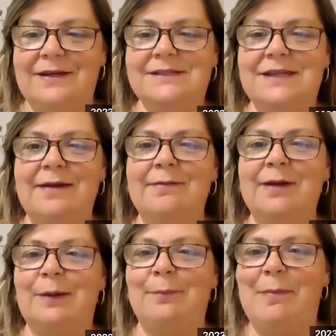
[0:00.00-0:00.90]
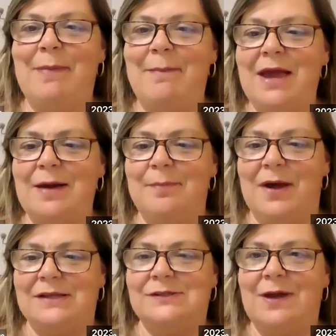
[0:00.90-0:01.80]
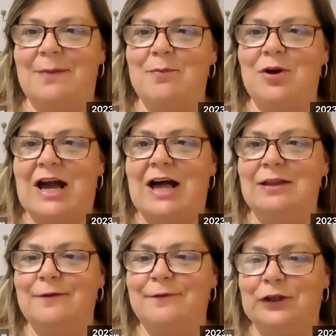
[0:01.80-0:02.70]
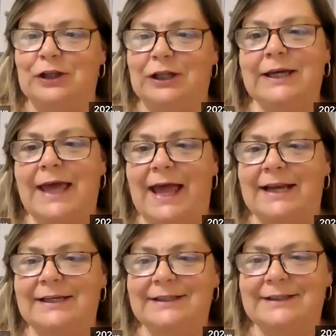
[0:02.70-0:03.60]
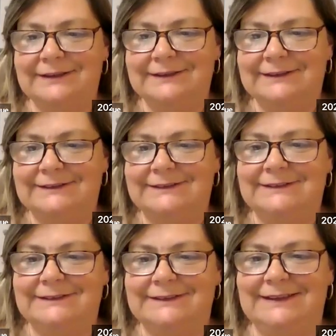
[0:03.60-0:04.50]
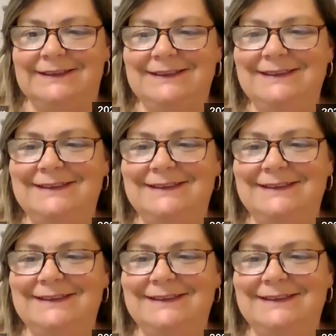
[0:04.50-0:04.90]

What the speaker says: Next time I'm going to put my makeup on so I'm more colorful to look at. Huh?